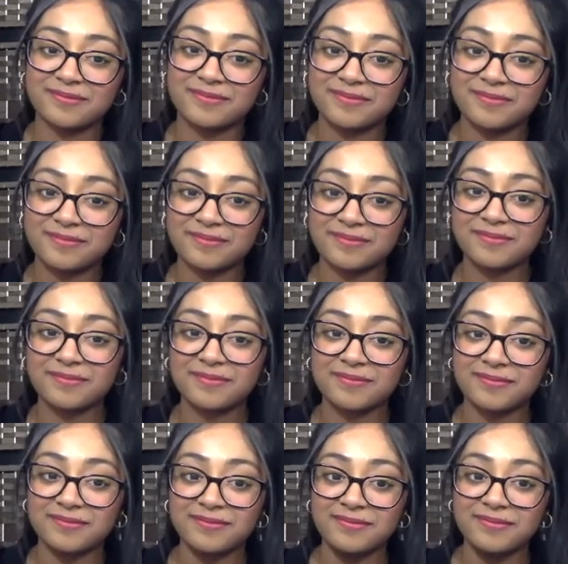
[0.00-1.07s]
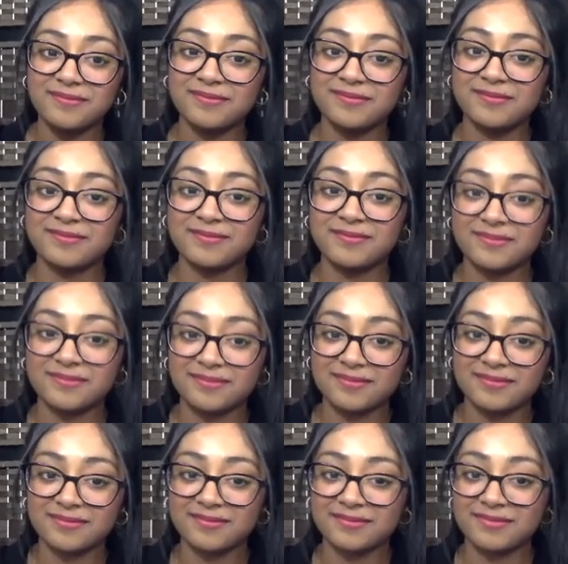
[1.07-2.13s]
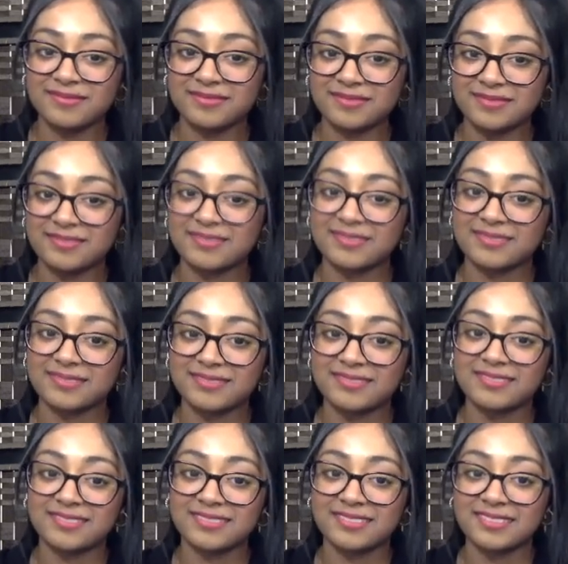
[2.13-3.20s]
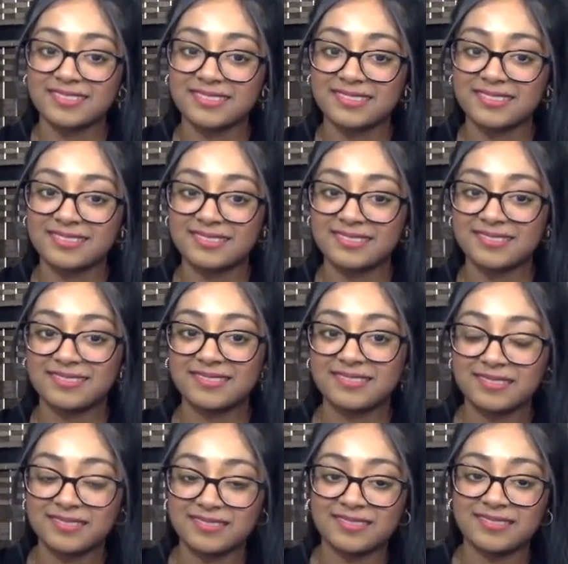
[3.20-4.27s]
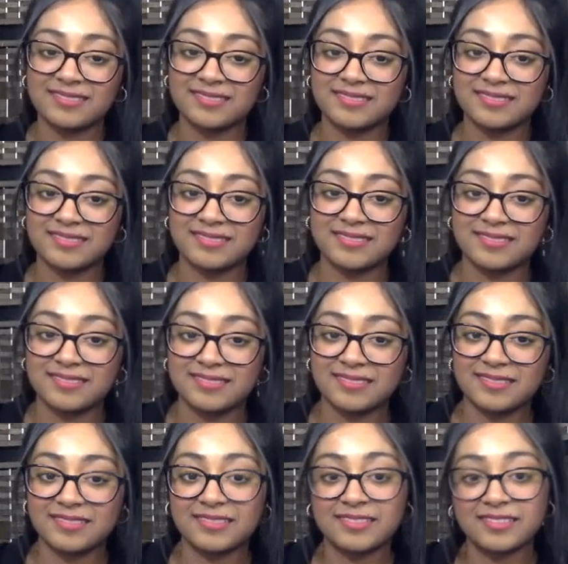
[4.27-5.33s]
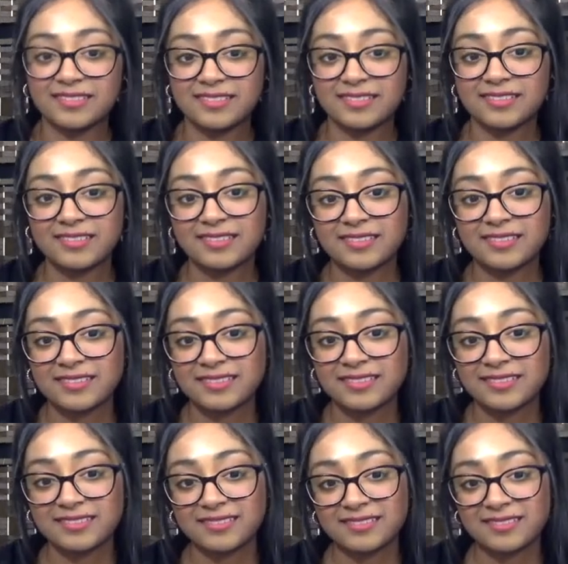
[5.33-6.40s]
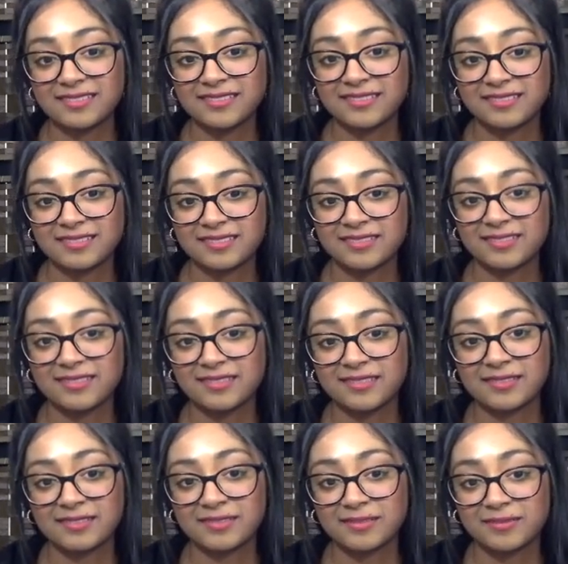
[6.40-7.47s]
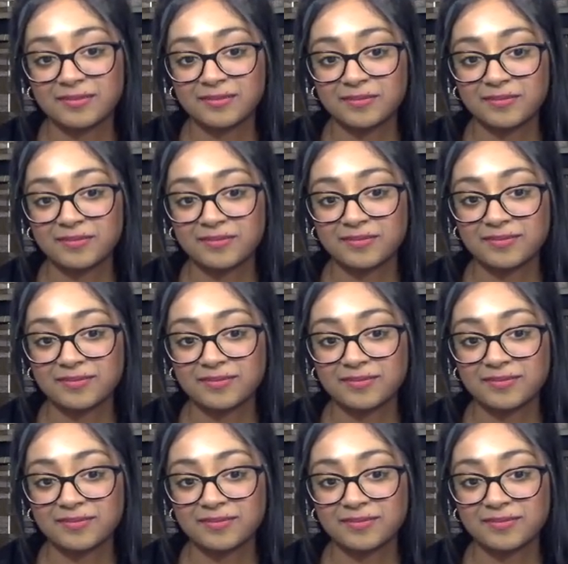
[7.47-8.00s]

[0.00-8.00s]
This person isn't speaking.